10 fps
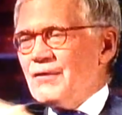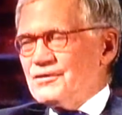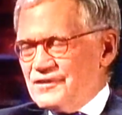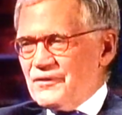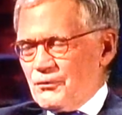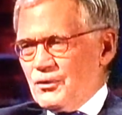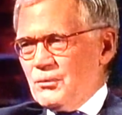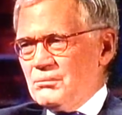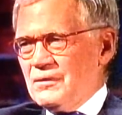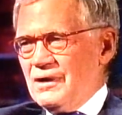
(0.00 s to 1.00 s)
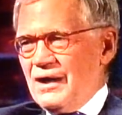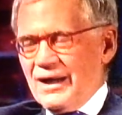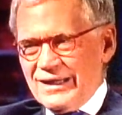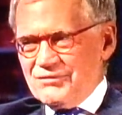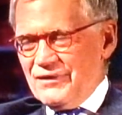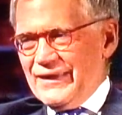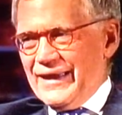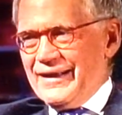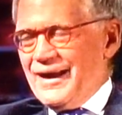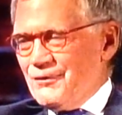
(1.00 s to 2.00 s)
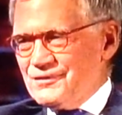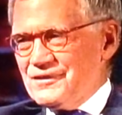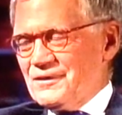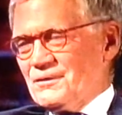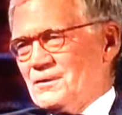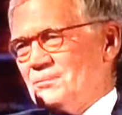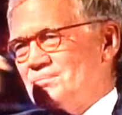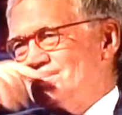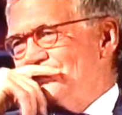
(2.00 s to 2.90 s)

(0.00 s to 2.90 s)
I was in the room. I'll give yeah. you that. I was in the room.